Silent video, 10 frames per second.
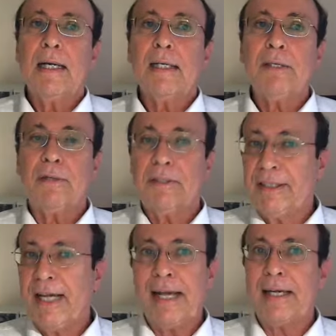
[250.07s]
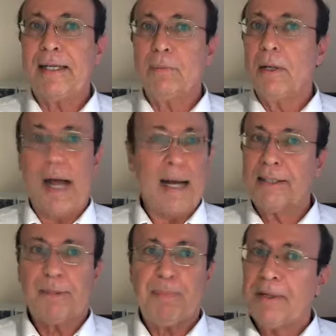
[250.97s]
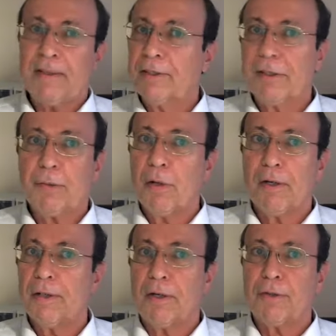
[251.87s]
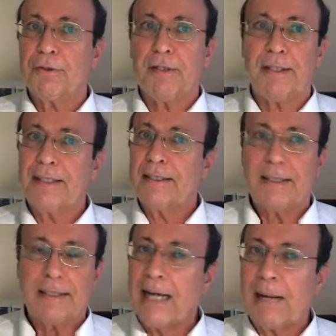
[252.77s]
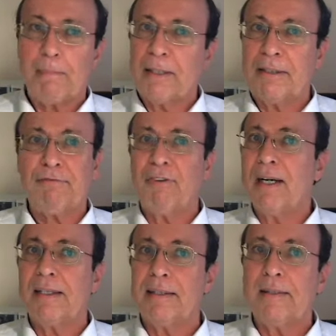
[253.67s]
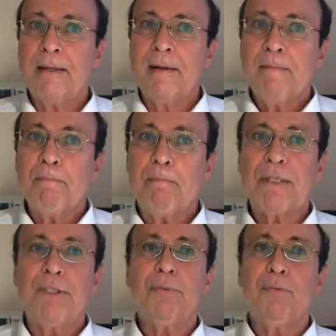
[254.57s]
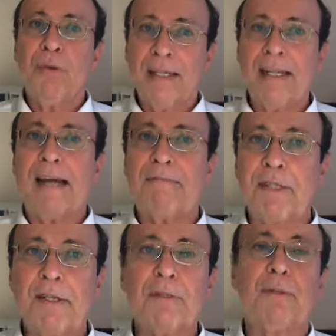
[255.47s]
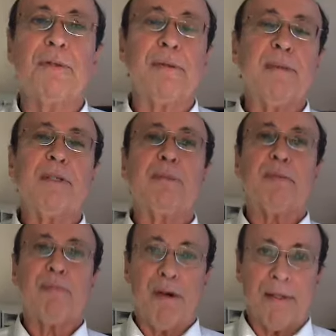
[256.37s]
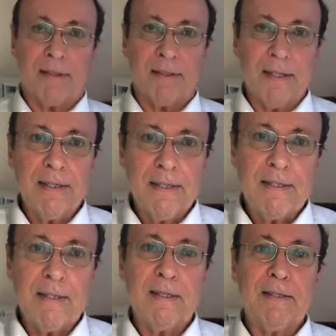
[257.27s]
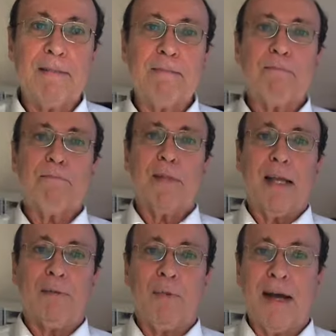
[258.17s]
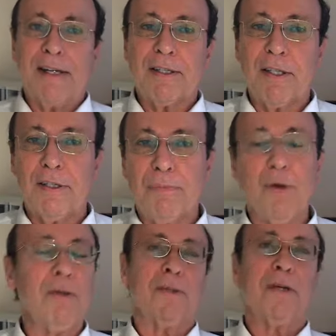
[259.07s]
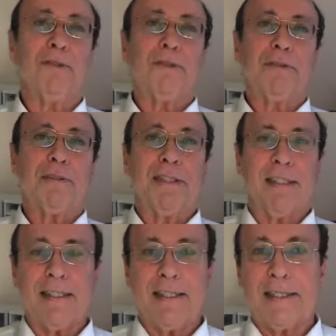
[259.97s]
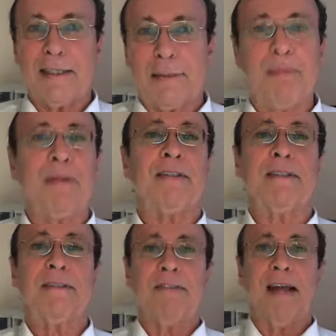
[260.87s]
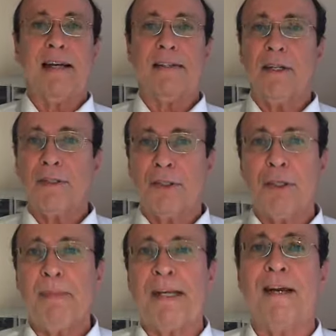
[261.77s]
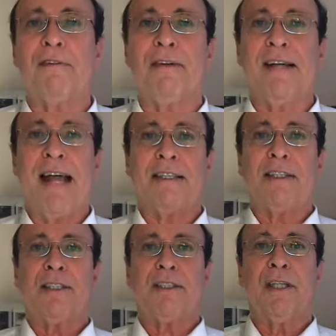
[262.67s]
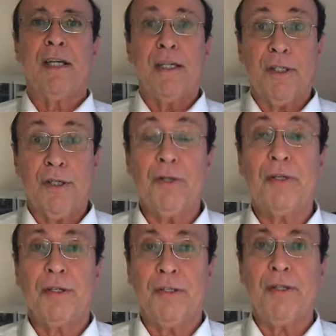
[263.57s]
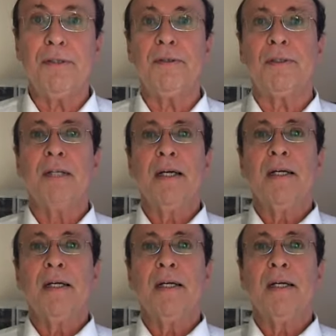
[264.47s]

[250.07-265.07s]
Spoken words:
you could say, well, I experienced a roller coaster and it's not much fun, but you really have to go to an amusement park and ride a good roller coaster to get the experience of that. And there are so many other analogies you could use